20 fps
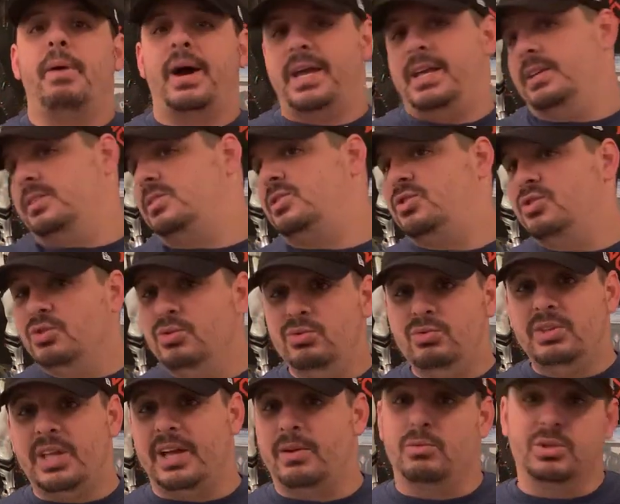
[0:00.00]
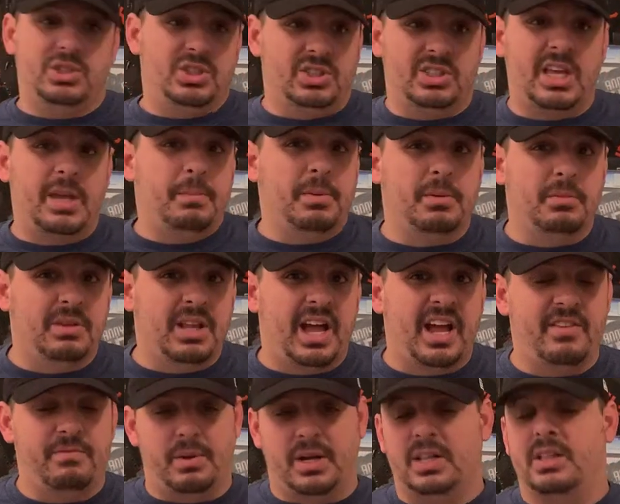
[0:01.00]
by his suit that was just keeping him
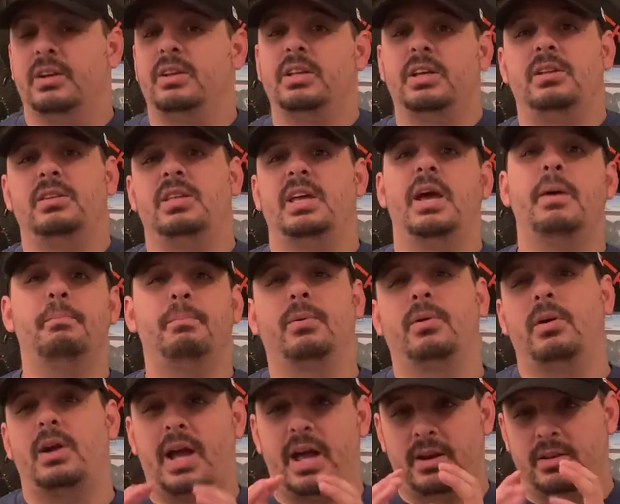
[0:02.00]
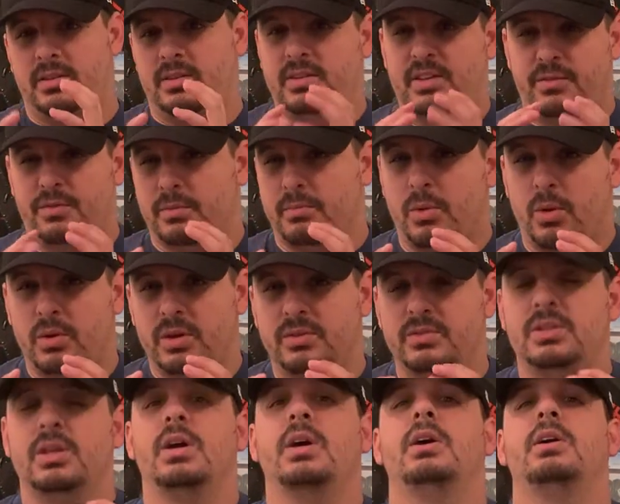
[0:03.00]
alive, but clearly the Emperor had different
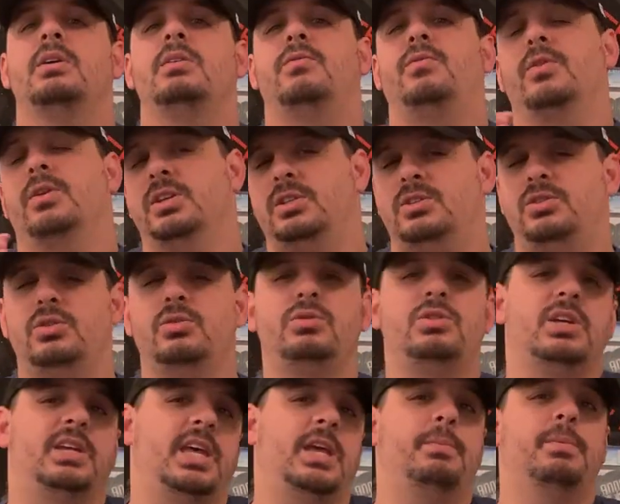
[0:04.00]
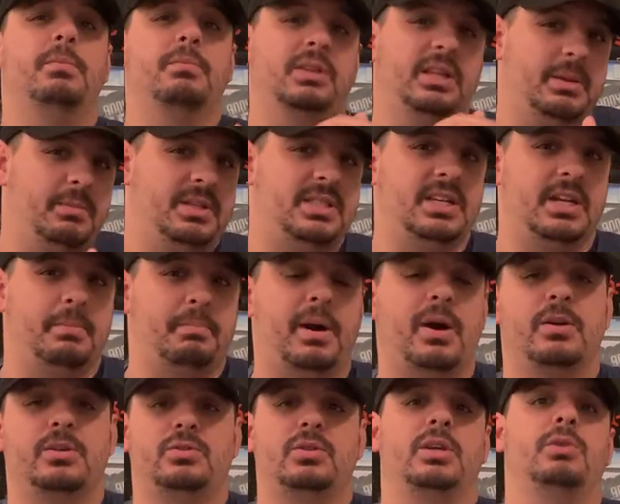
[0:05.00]
motives for his suit to keep him limited in
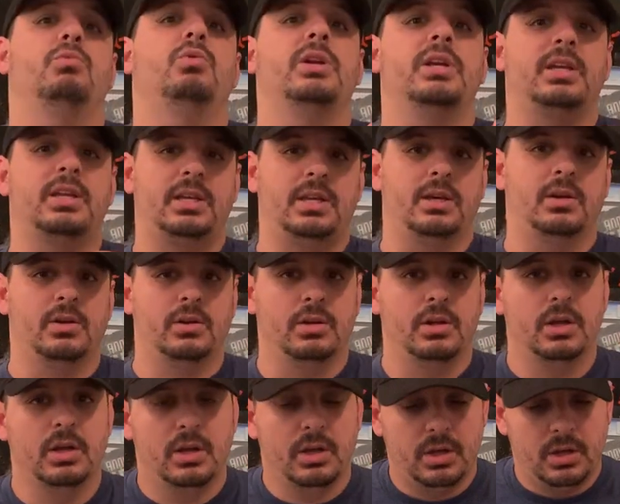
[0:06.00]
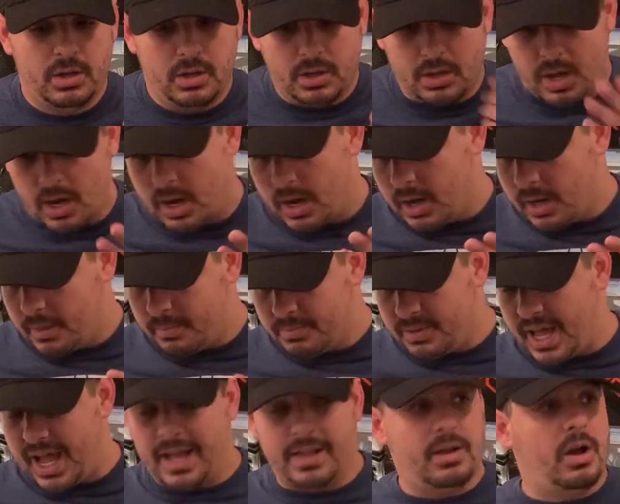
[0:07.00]
power so he wouldn't kill
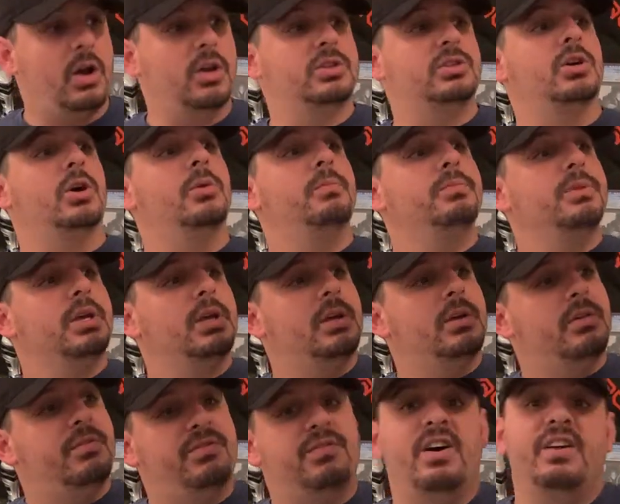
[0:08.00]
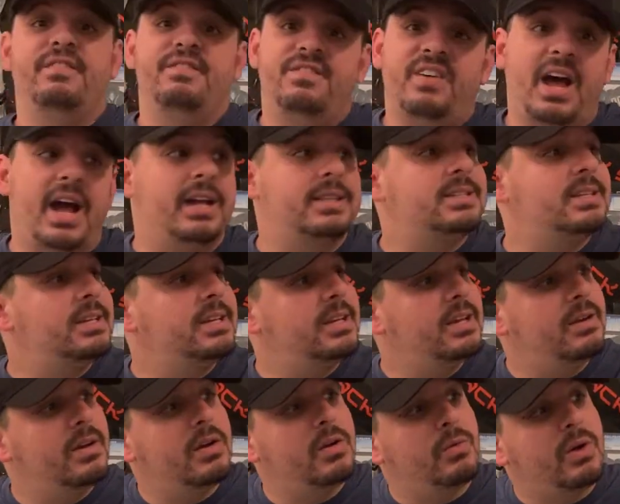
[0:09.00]
that. Also, fun fact,
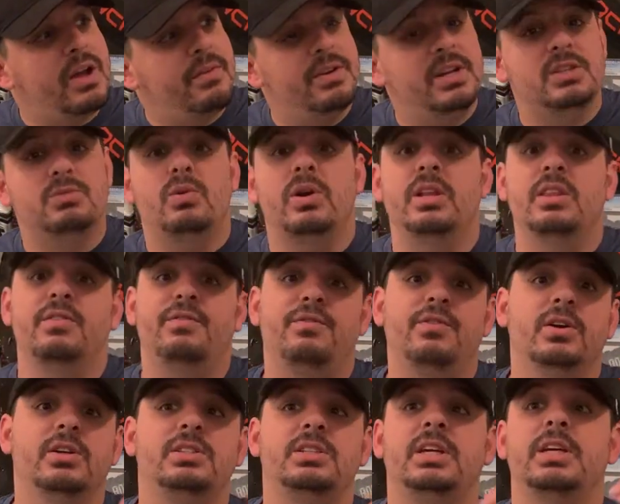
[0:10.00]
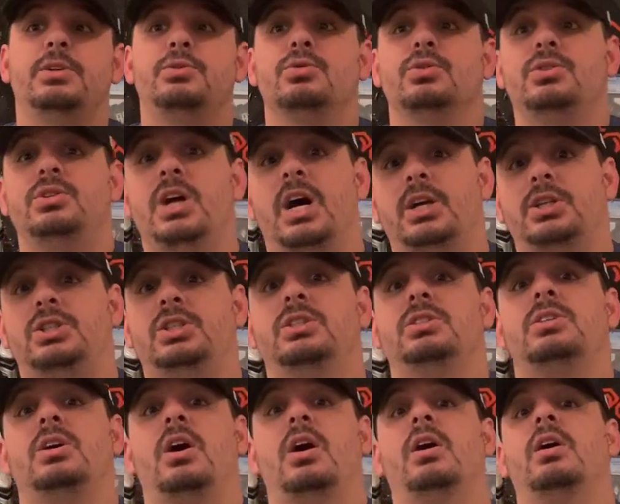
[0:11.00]
Revan is one of the first
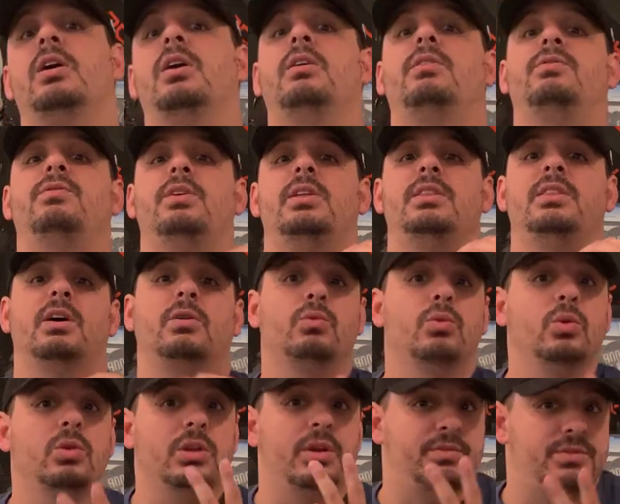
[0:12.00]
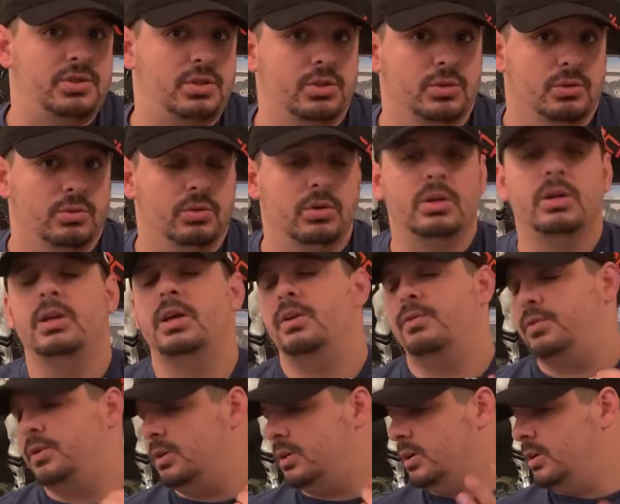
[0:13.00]
introductions of the rule of 2
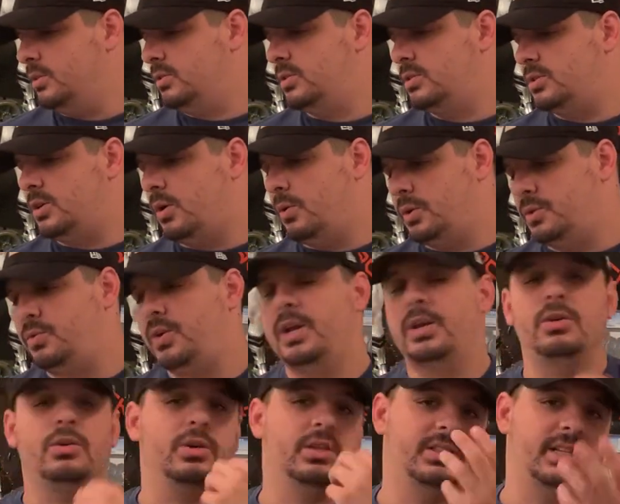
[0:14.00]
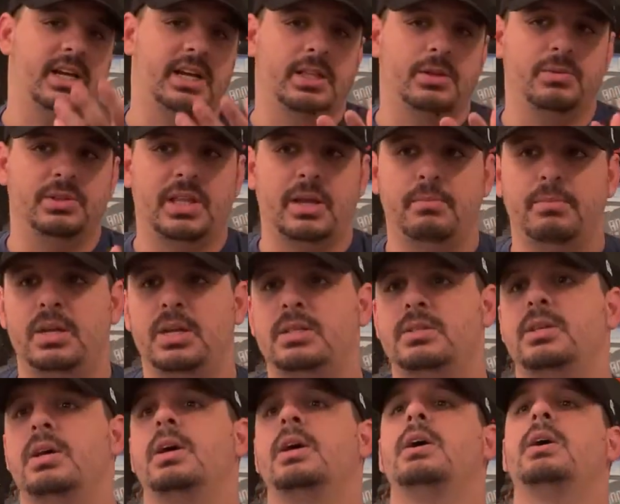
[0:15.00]
if you're a Star Wars fan, you know exactly what that
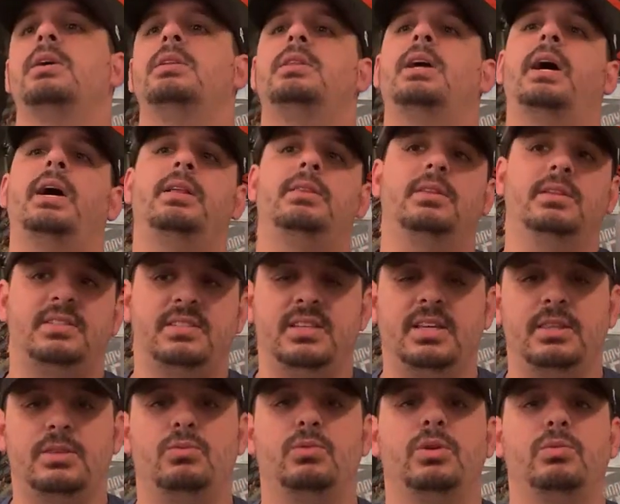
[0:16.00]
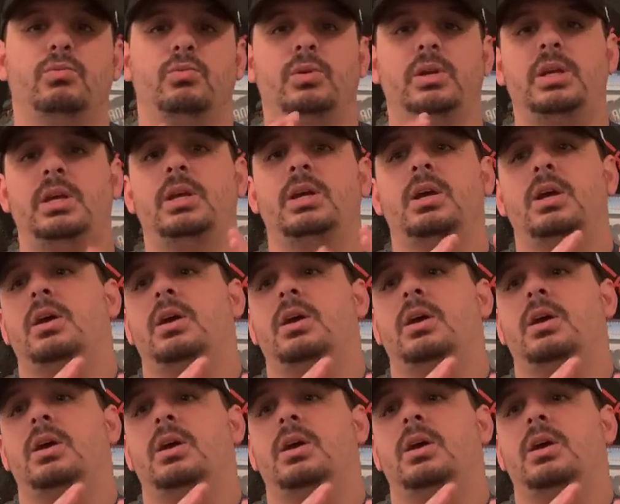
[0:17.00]
means. That the Sith would be